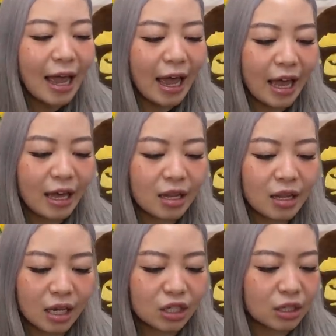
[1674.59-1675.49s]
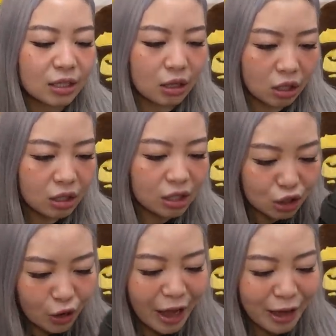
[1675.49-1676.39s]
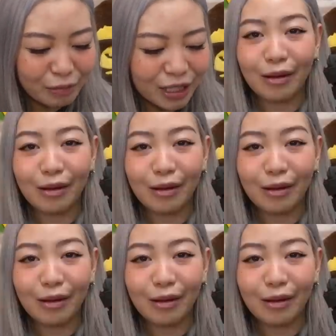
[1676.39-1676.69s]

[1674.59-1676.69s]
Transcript: and they're just a lot of straps.